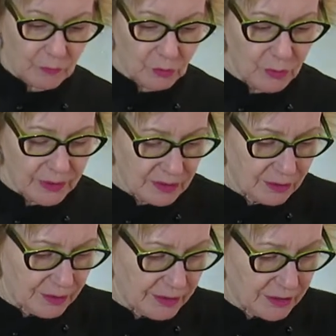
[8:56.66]
Oh, that's
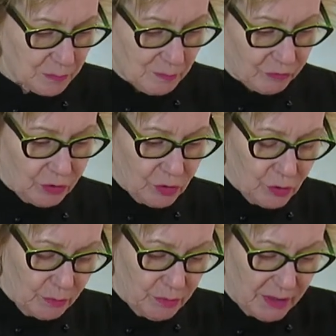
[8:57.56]
so nice. Well, I do
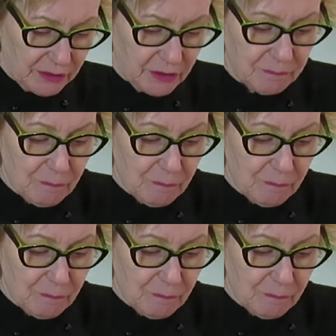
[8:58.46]
hope you make this.